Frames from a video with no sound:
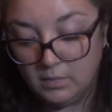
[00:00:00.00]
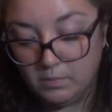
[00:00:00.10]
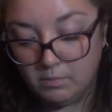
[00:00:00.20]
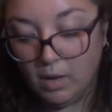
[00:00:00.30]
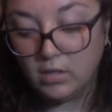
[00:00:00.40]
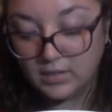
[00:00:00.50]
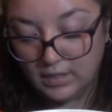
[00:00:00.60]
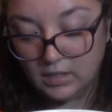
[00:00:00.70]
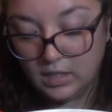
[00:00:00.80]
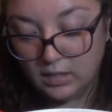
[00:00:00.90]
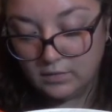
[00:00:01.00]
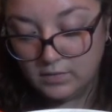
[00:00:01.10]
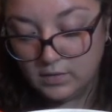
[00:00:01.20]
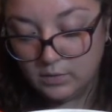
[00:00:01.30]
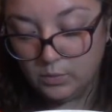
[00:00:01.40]
boxing
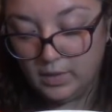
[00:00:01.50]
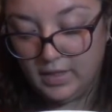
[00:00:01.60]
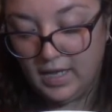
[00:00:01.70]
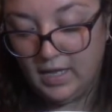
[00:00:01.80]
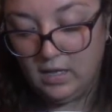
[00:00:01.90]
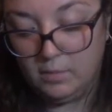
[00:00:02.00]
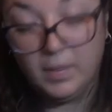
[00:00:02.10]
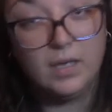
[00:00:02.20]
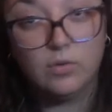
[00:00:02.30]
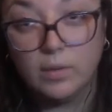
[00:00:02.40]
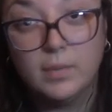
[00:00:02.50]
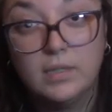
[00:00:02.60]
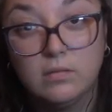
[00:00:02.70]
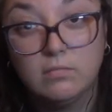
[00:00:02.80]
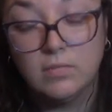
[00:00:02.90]
gloves with a pink ribbon.
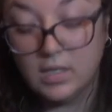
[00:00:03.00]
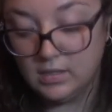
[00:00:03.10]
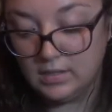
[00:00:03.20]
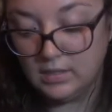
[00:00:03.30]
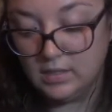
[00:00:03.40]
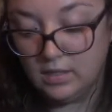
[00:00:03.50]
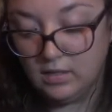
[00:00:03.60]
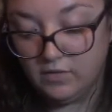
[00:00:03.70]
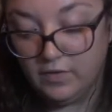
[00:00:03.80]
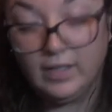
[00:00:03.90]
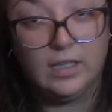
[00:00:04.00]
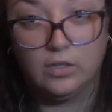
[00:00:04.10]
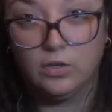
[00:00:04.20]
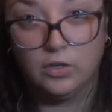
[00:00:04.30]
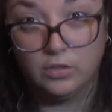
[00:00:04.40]
It says fight like a
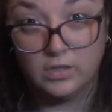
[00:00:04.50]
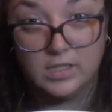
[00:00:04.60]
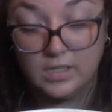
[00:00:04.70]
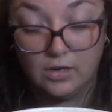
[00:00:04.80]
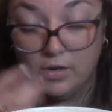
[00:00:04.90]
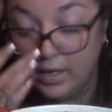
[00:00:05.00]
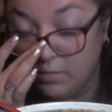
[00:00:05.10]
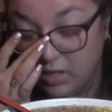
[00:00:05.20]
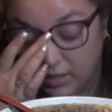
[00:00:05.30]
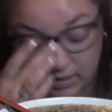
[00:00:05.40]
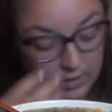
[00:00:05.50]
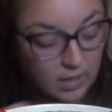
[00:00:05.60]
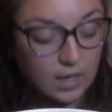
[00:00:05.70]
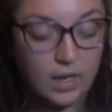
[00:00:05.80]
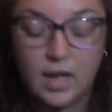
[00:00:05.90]
girl, and it's got her name on it.
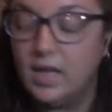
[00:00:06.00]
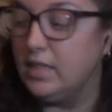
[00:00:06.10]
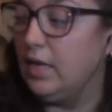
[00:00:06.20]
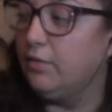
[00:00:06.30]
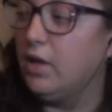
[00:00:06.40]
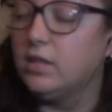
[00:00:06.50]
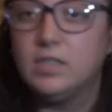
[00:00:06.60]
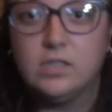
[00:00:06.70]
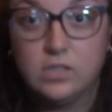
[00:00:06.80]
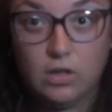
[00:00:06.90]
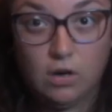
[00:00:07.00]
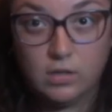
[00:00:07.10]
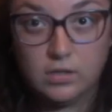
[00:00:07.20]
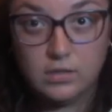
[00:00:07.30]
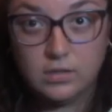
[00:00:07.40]
And then I've got these
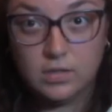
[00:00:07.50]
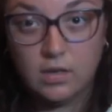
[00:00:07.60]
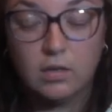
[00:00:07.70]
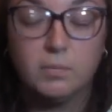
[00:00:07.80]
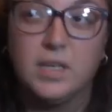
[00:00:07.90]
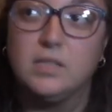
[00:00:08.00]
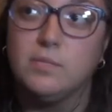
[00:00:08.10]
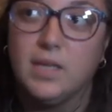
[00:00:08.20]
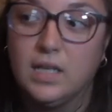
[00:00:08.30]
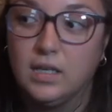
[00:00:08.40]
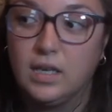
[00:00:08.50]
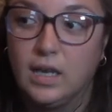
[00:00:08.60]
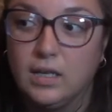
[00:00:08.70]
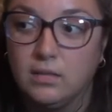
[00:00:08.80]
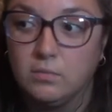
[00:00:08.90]
stars because me
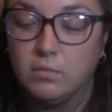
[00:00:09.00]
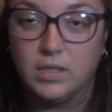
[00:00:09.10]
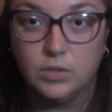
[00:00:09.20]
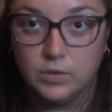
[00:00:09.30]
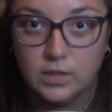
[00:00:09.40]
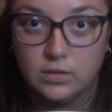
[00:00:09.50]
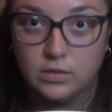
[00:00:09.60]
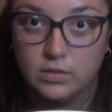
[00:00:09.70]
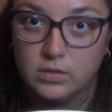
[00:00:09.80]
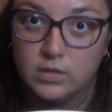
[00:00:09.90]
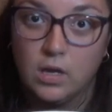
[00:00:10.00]
and my 2 sisters,